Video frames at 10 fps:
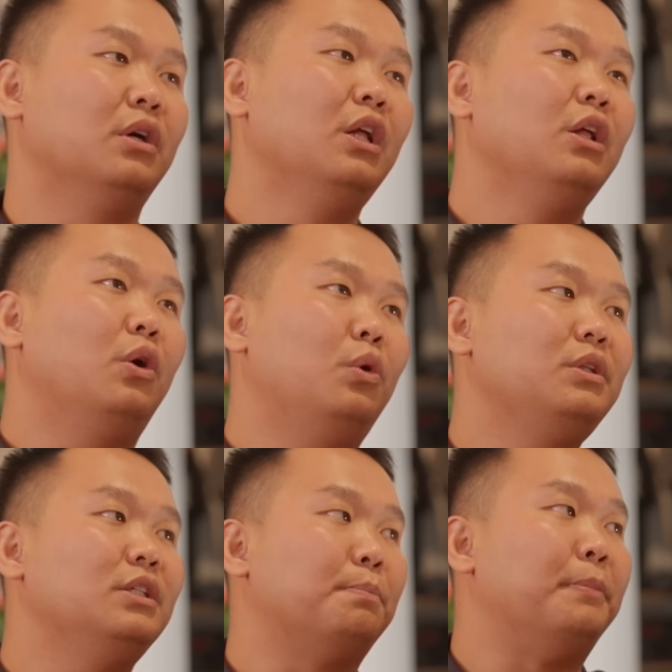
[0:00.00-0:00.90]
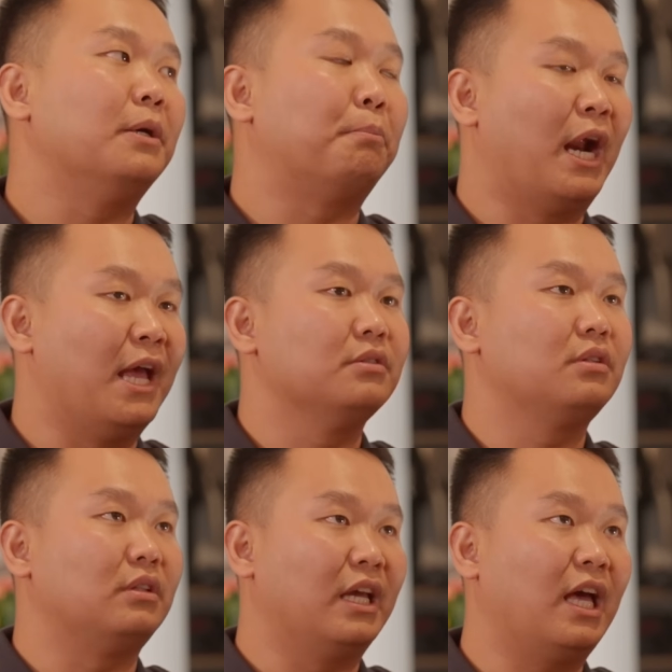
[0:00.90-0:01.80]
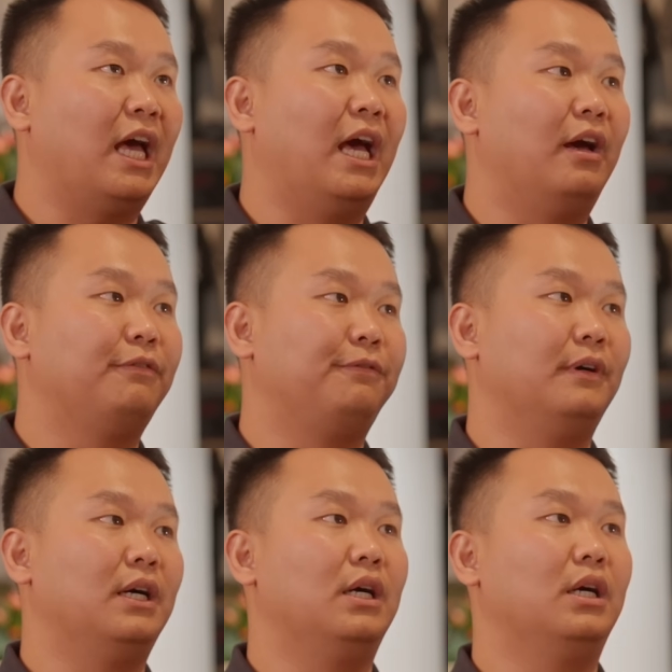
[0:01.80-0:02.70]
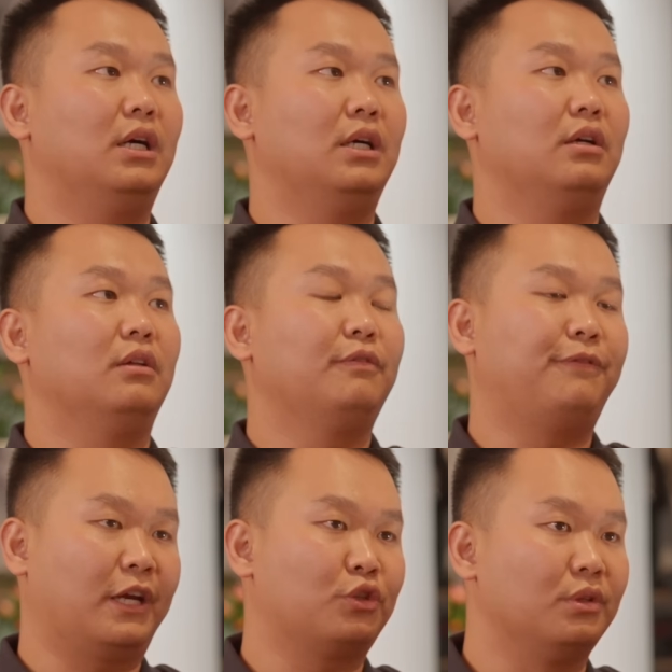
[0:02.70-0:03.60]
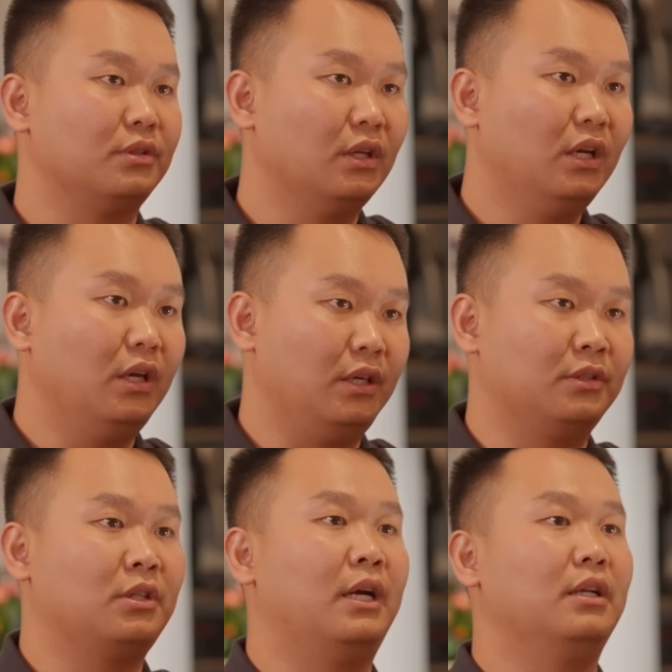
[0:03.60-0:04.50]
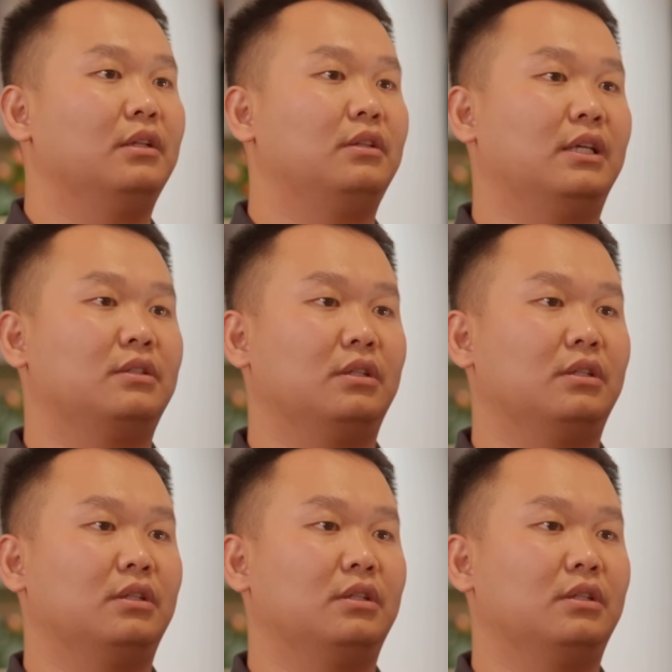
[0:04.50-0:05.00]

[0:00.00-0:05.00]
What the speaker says: So all these big brands, they have factories in China that's